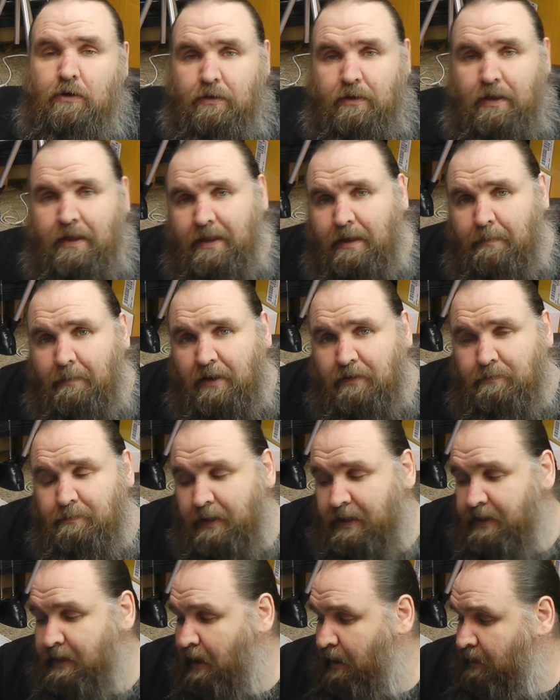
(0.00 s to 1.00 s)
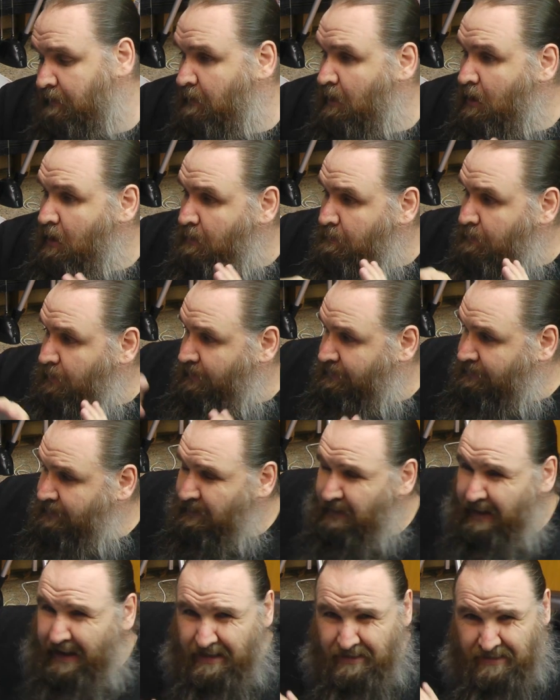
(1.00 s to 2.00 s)
that that must be done. But
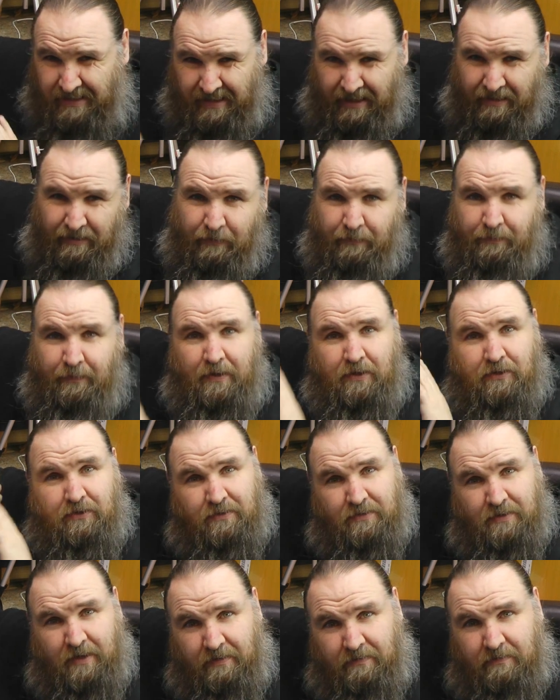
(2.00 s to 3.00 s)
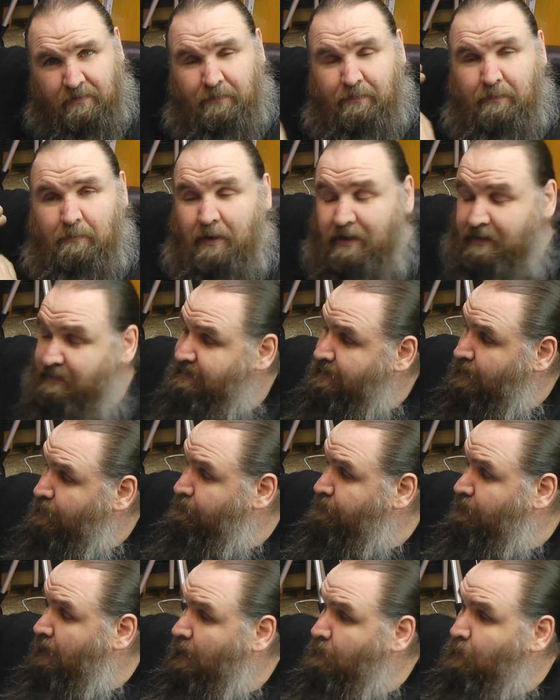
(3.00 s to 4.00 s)
until I actually get this finished and tested for
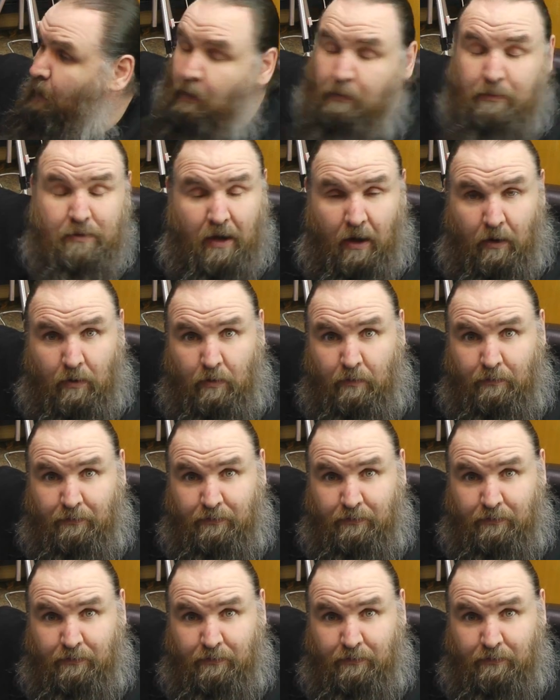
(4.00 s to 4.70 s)
myself, I won't know